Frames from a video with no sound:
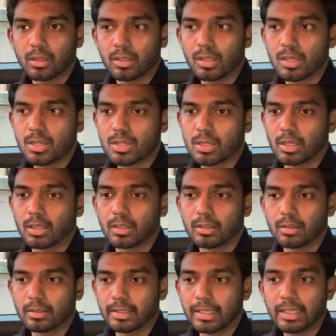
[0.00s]
is
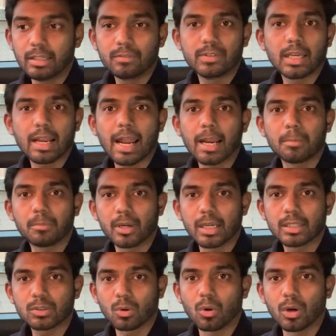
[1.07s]
they leave their
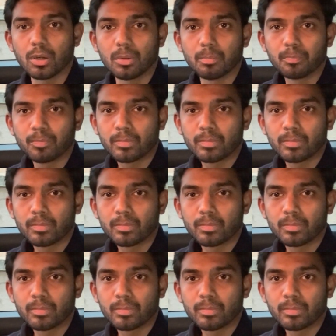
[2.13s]
handbrakes on.